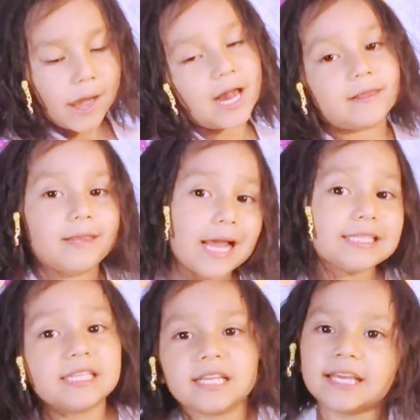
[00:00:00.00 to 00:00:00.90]
and
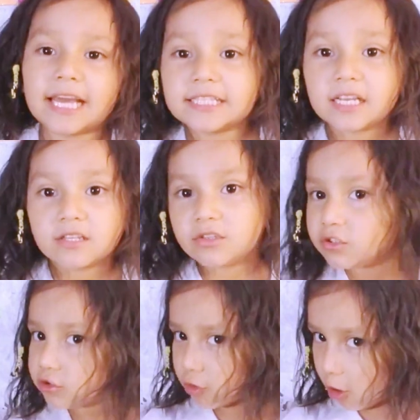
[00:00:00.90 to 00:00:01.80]
let's get
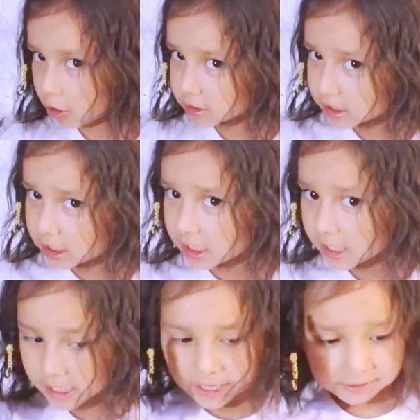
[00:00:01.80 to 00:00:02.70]

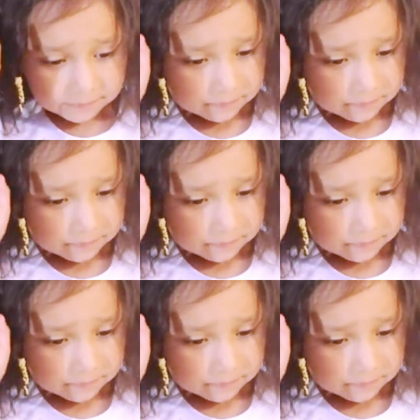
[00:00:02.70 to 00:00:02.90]
started.